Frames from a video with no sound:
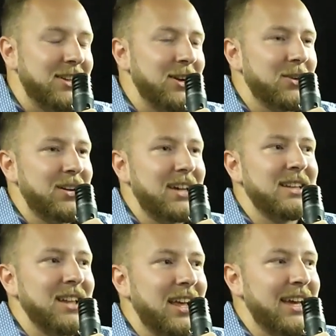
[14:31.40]
You know,
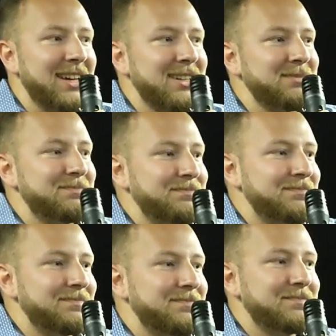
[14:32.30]
and like,
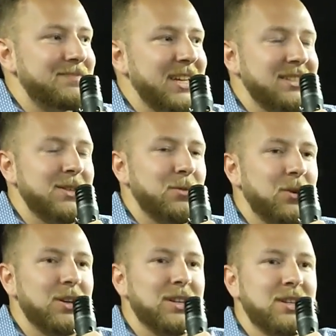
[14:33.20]
it
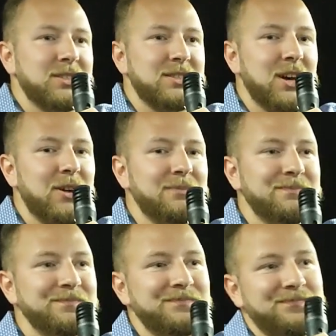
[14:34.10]
didn't work, so
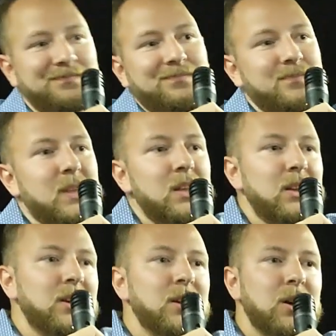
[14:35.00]

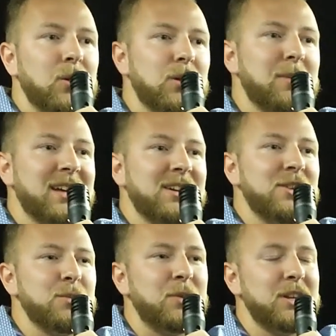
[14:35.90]
what am I
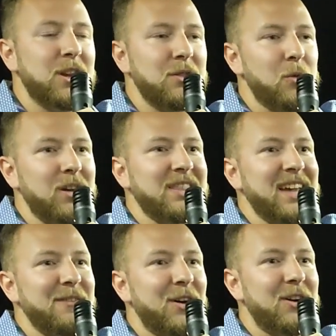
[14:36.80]
gonna do? But you know, the one
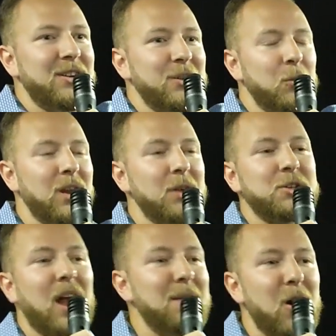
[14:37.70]
thing I've heard,
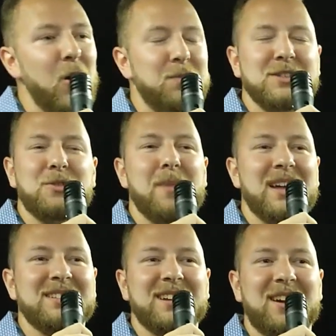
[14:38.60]
I'm a hopeless
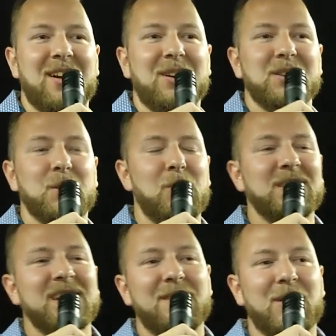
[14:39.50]
romantic at heart. The
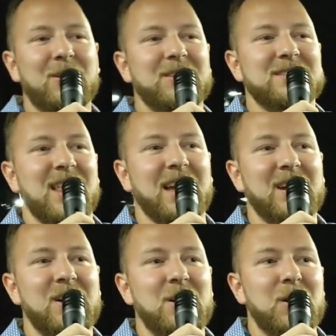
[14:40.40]
one thing I've heard is
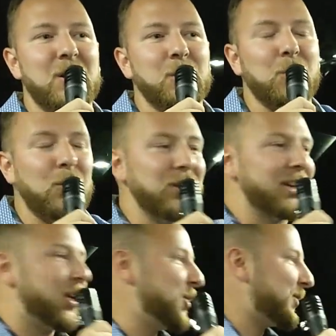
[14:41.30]
like,
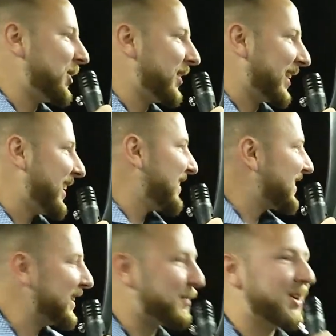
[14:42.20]
rolling over and
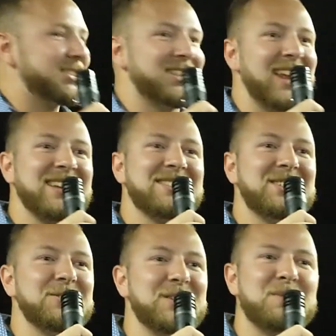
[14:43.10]
kissing the person
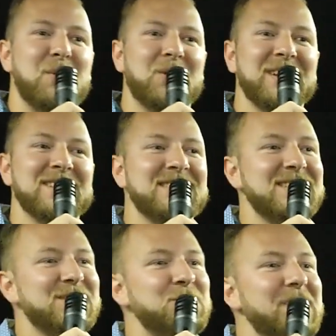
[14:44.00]
next to you good morning is
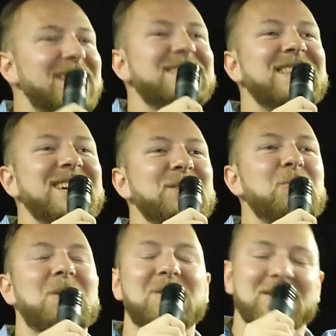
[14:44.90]
the sweetest thing in
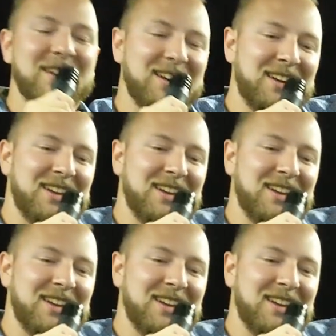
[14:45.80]
the world.